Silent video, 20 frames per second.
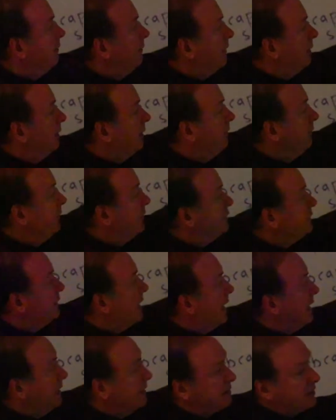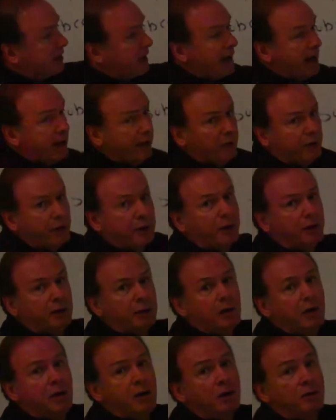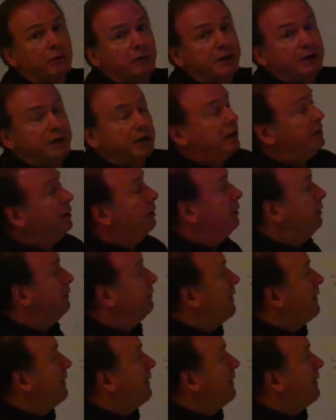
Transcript: lymphocytes gathered along reticular